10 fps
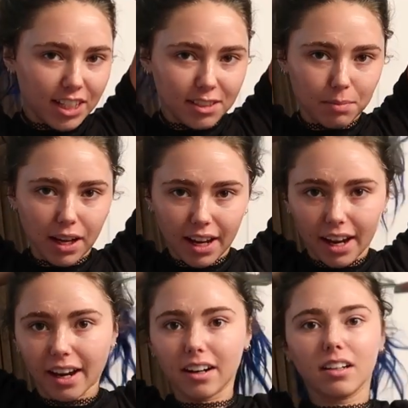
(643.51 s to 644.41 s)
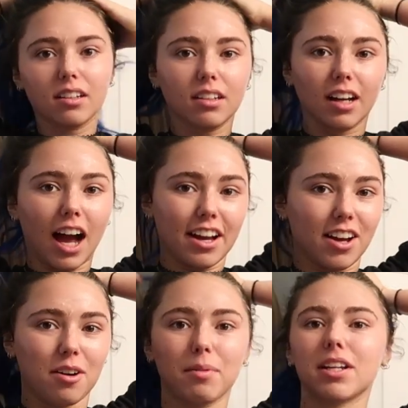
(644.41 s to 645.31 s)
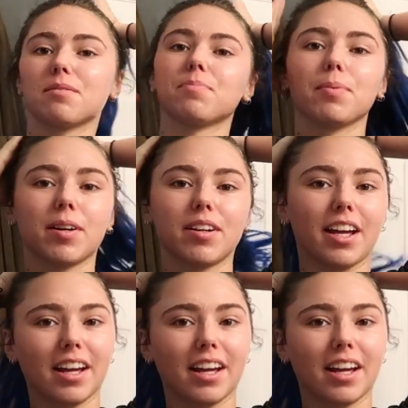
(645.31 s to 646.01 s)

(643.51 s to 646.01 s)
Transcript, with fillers: my, face hair. is on fire. I know, mine's burning.